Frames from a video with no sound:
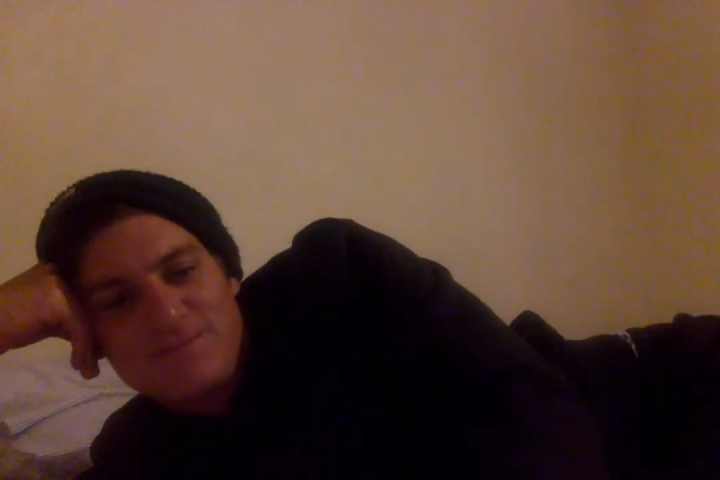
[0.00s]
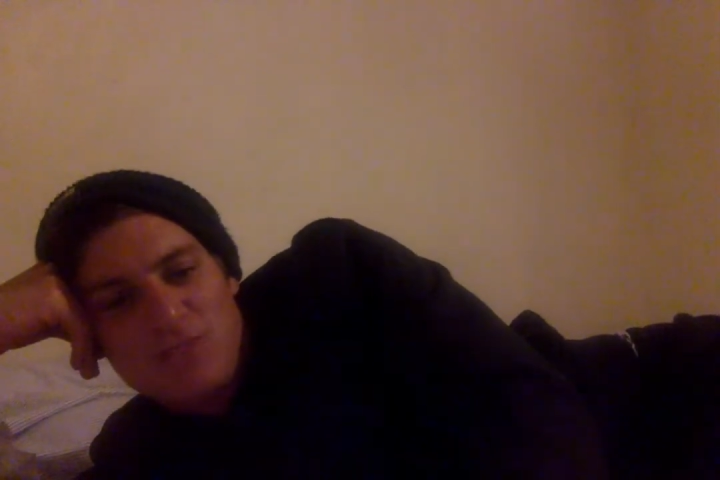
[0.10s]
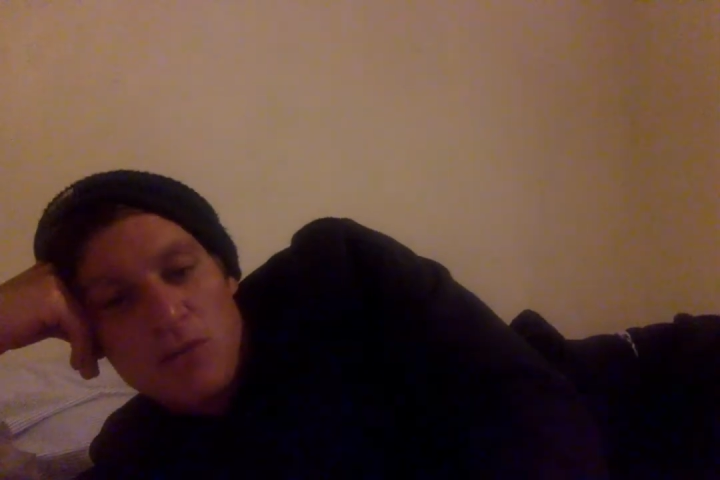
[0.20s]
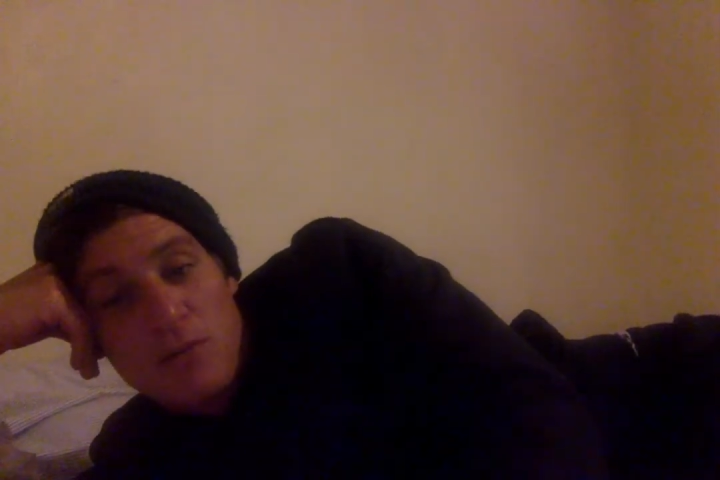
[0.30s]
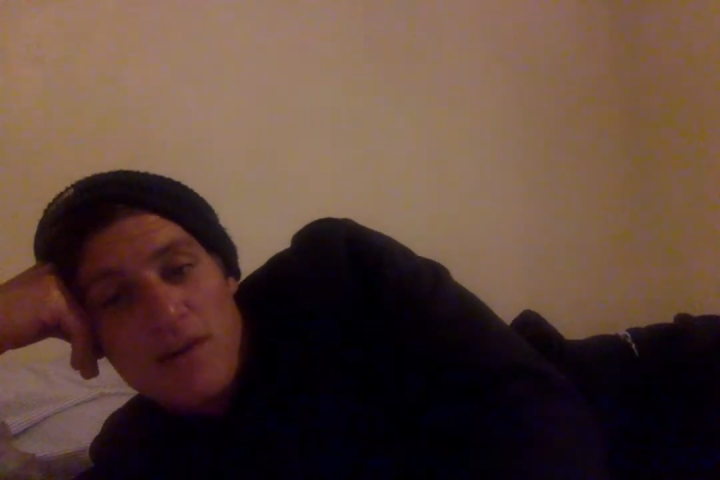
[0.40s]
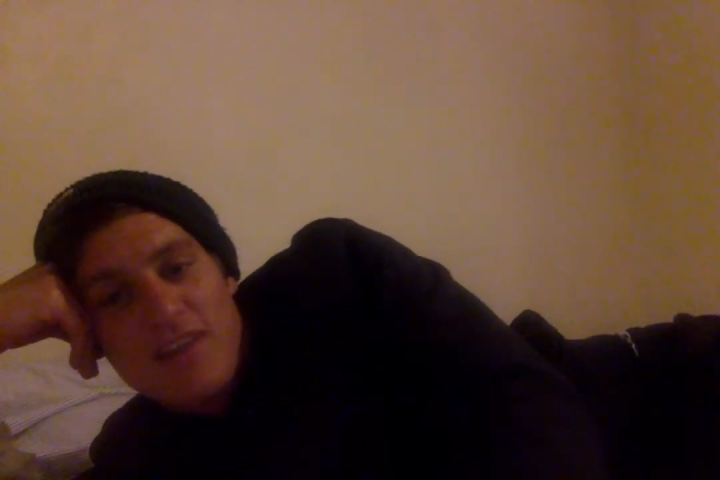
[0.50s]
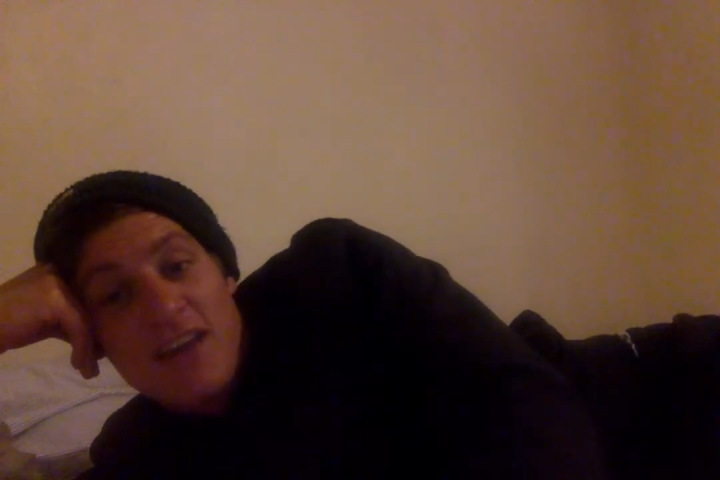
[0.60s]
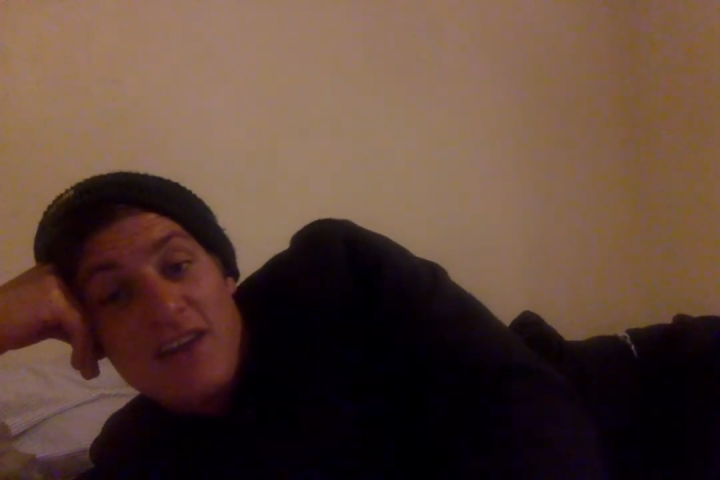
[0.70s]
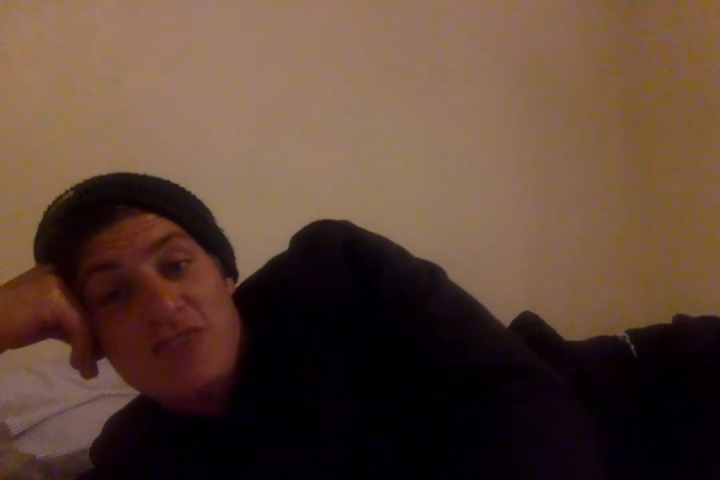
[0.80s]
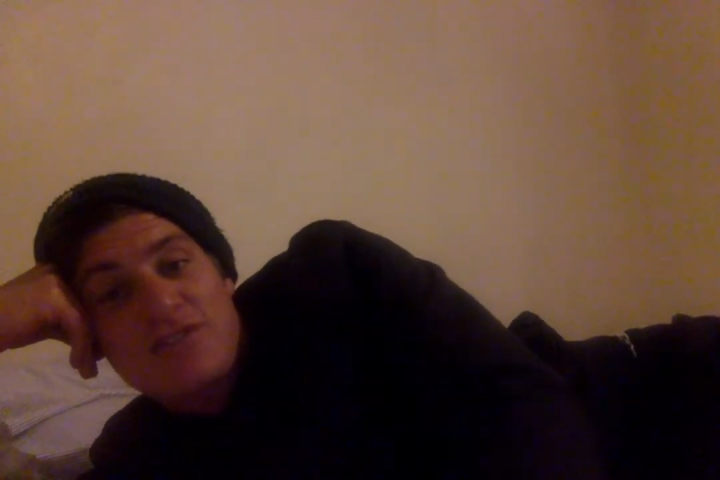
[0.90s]
Your breath,
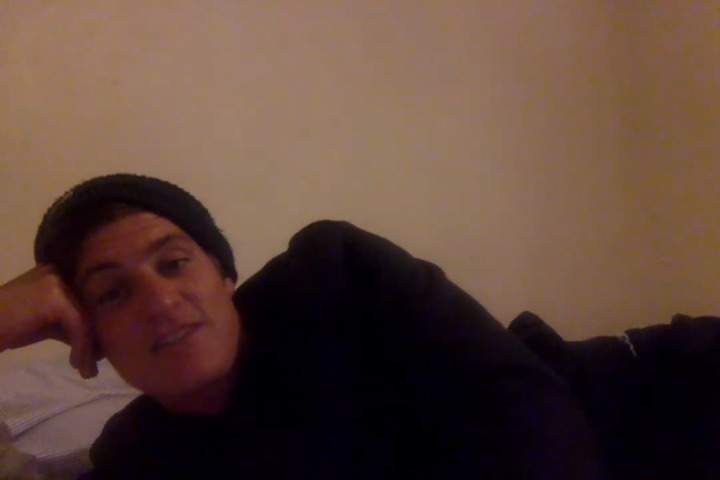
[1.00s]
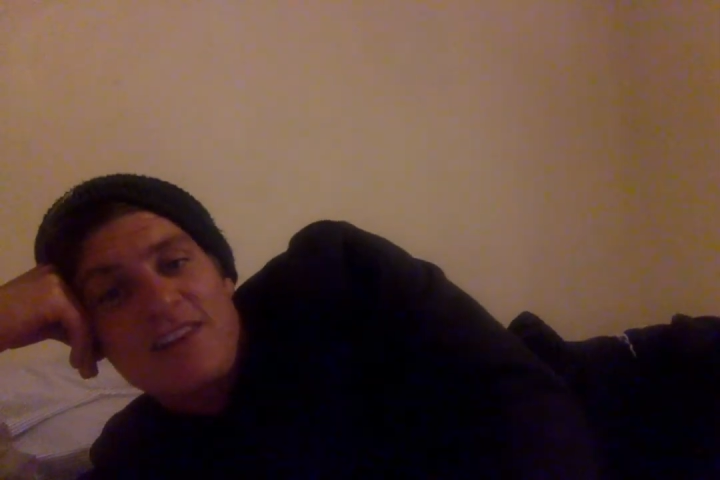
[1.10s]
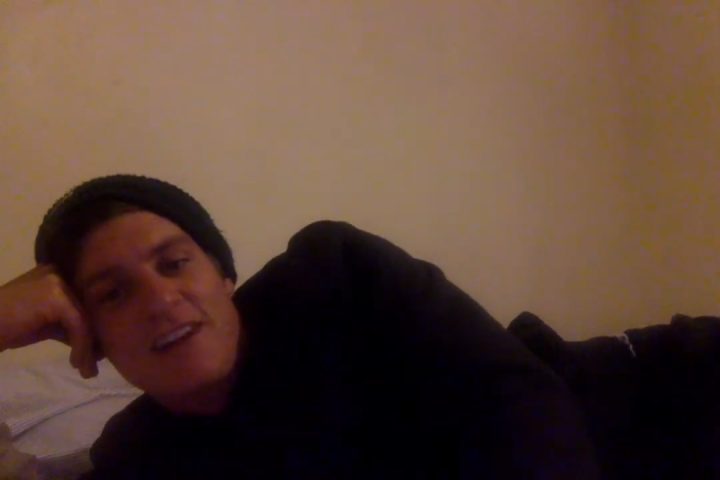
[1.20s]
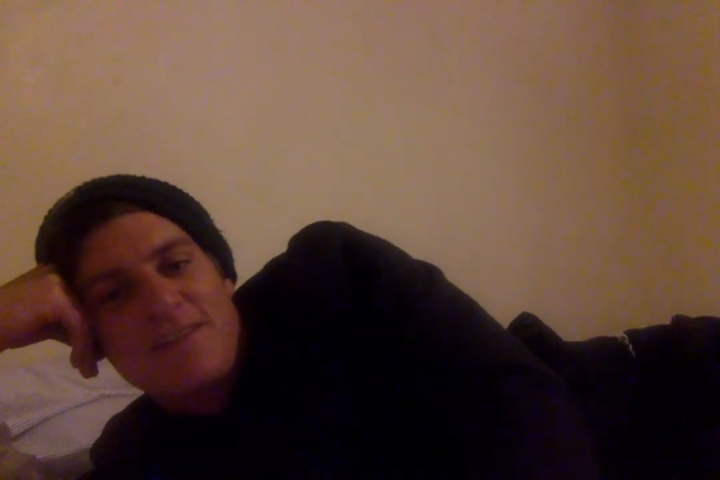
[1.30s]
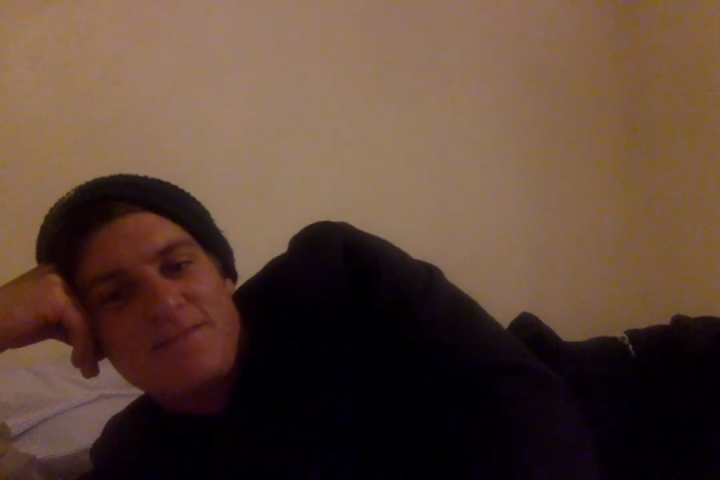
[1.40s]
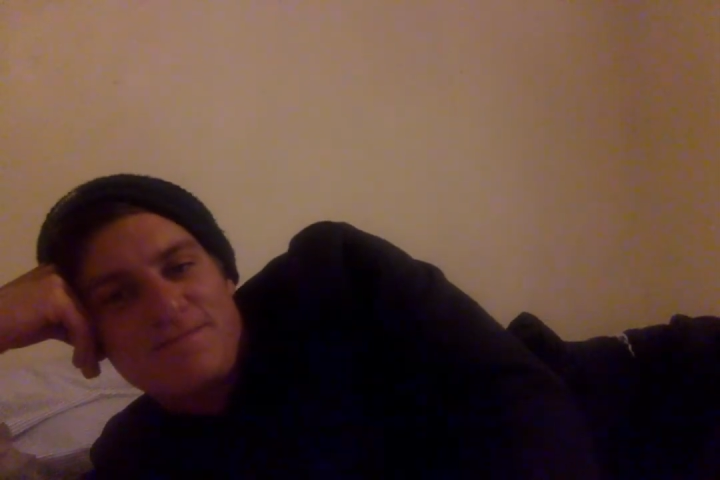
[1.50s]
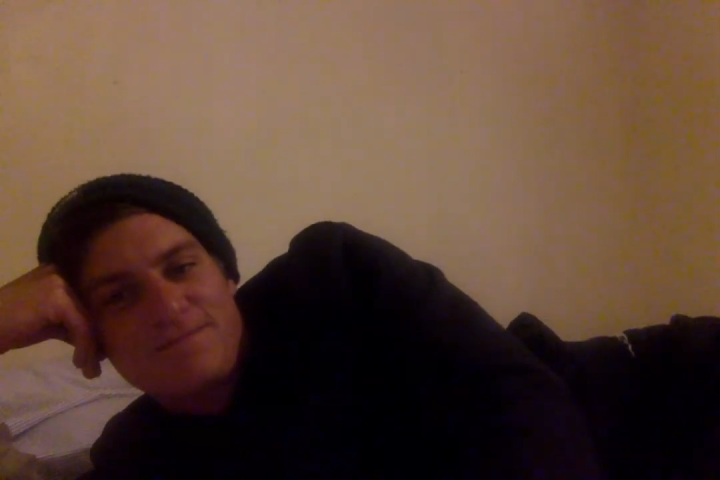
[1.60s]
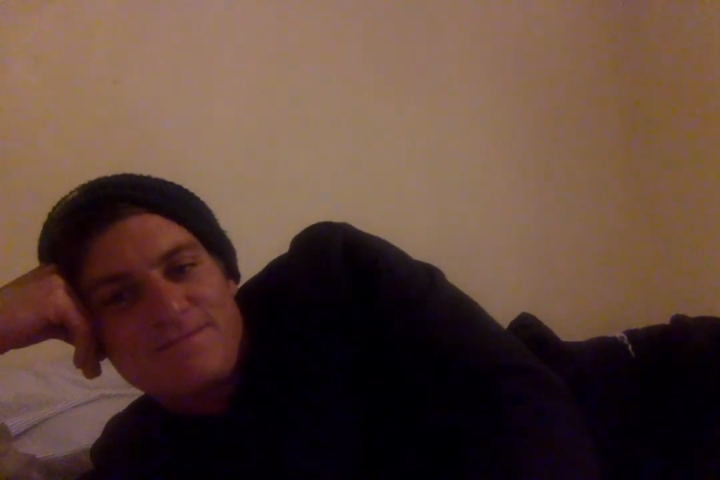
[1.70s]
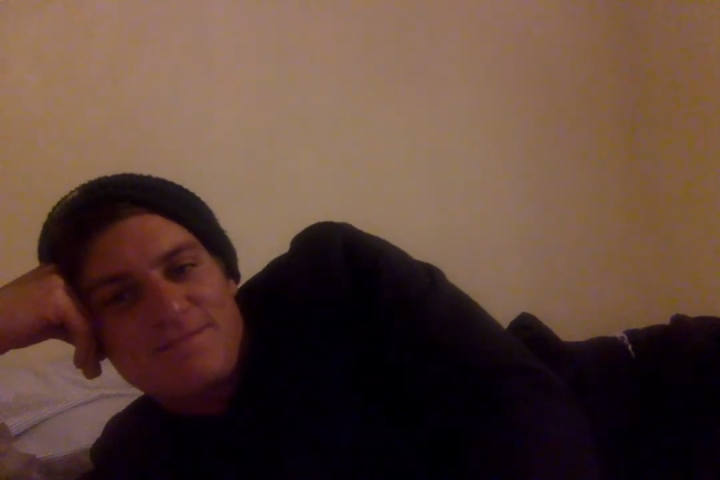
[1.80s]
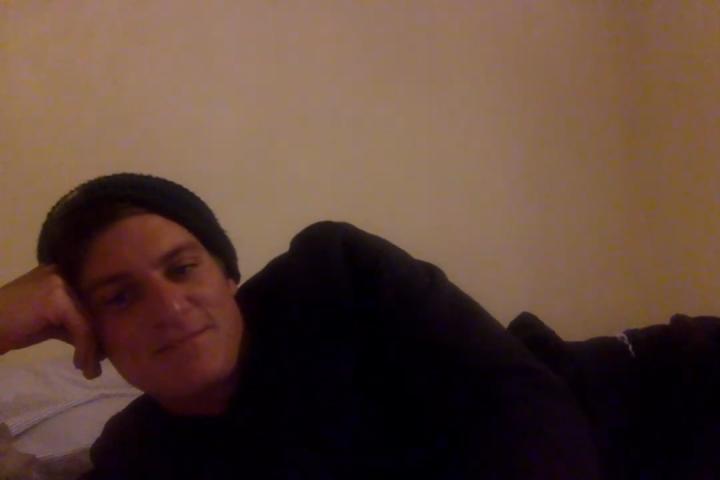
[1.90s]
angel's delight.
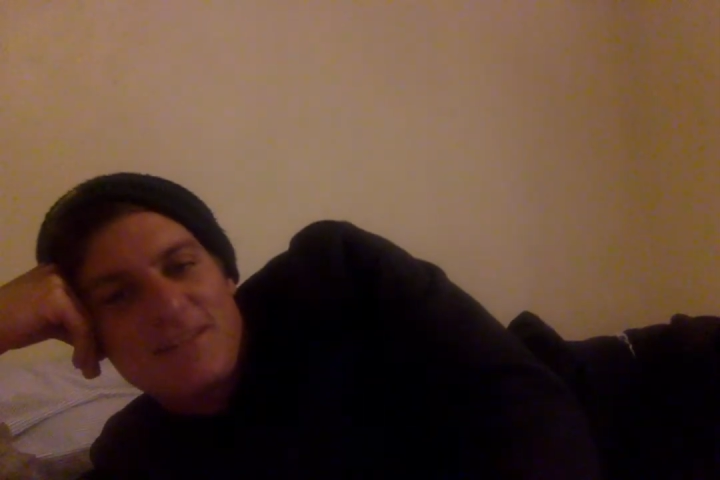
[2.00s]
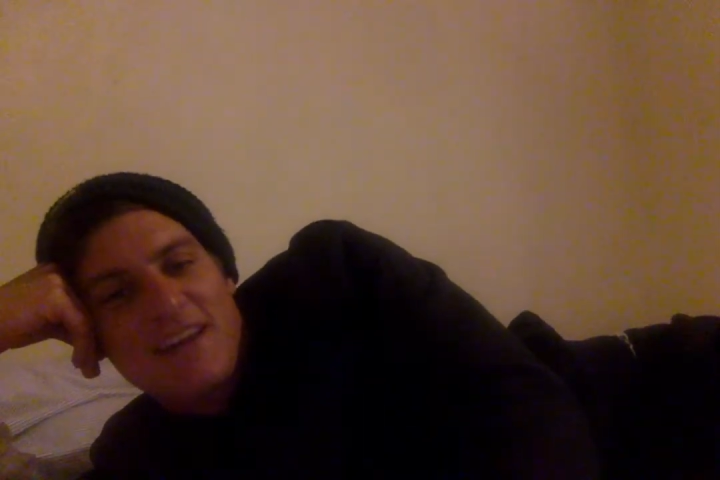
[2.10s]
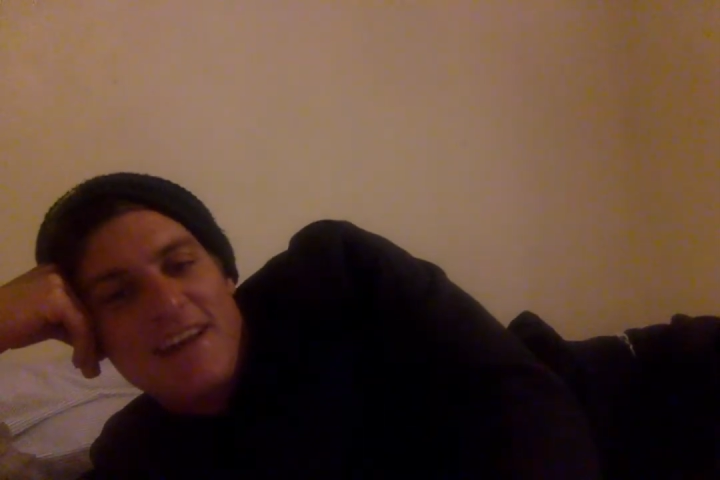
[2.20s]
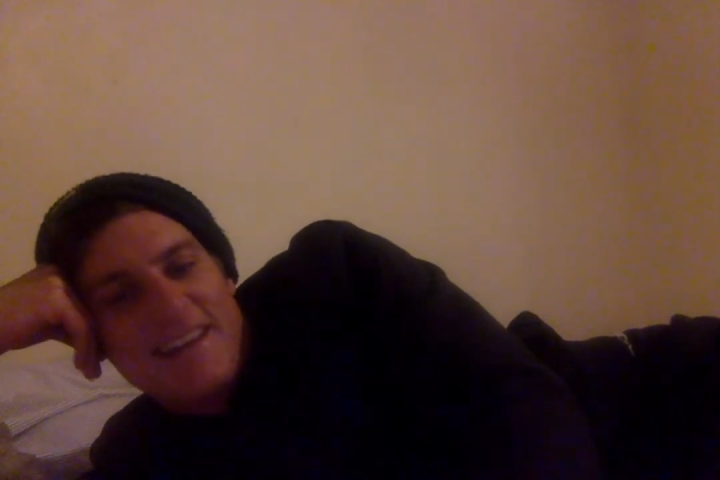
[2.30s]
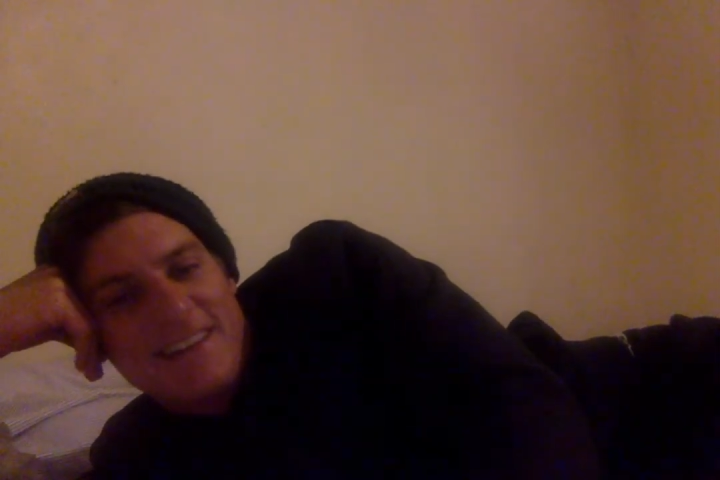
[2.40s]
Okay.